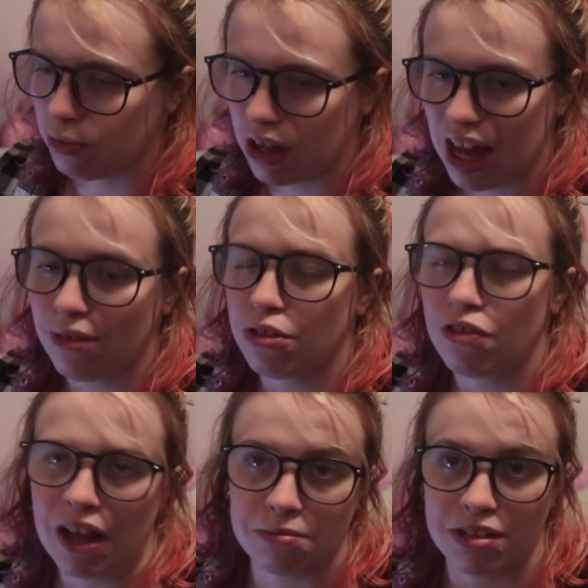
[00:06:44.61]
how your
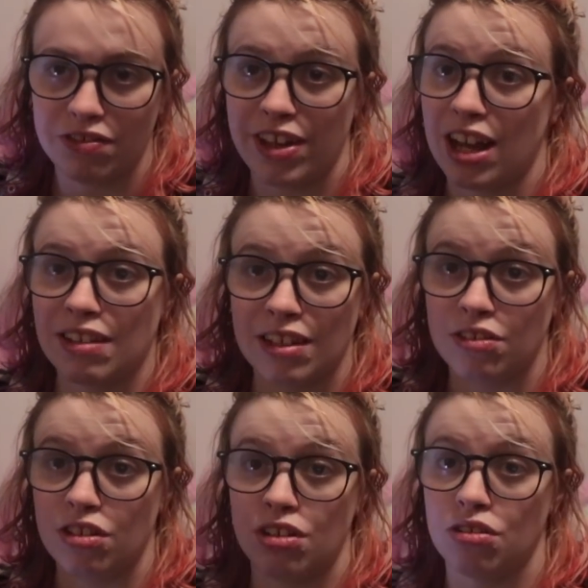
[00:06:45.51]
family reacted
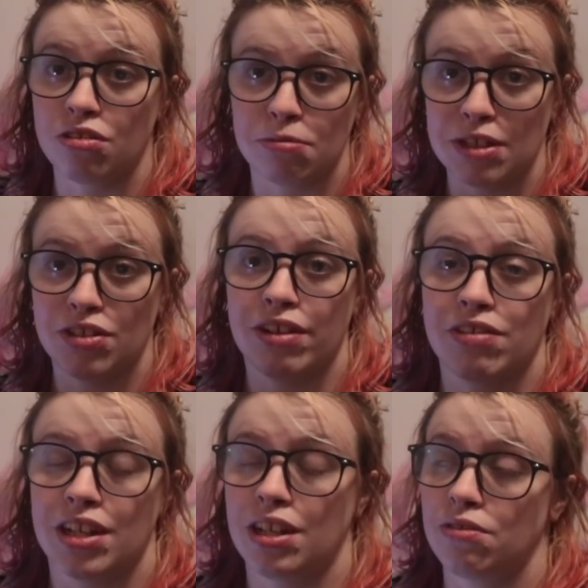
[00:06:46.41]
to your mental
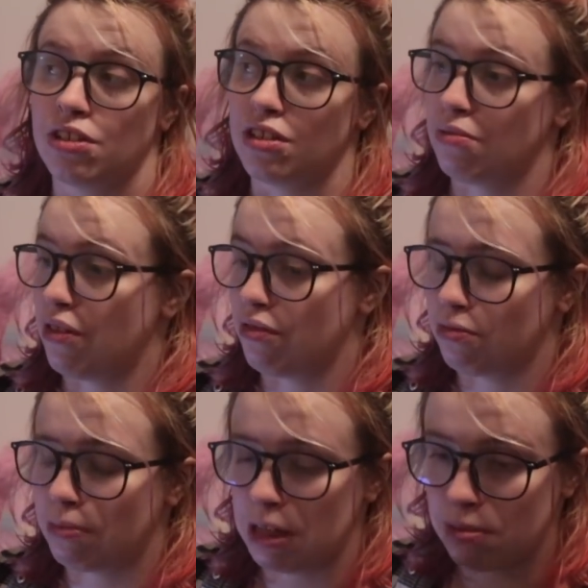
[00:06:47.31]
health diagnosis, whether it
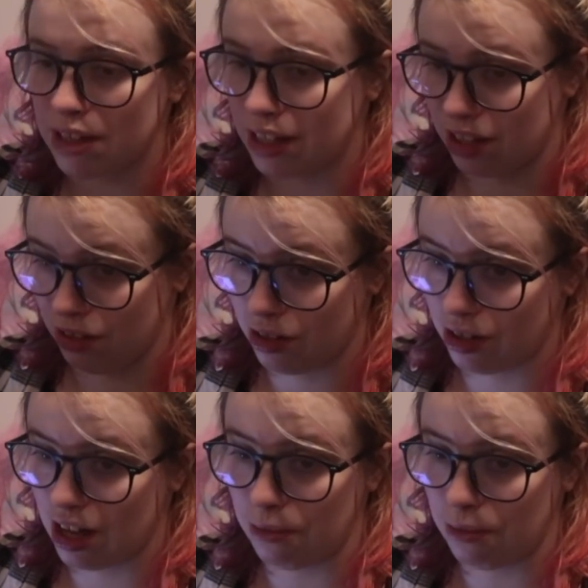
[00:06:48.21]
was B P D or not.